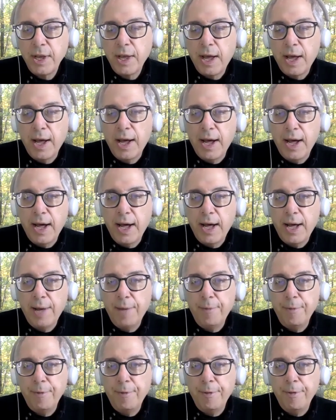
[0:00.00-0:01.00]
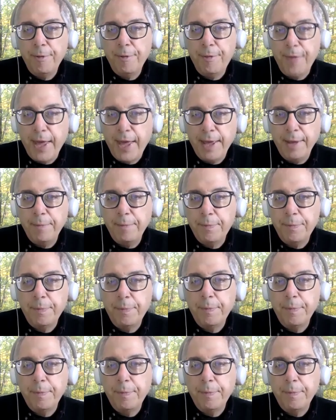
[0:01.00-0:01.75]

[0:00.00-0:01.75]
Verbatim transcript: uh, they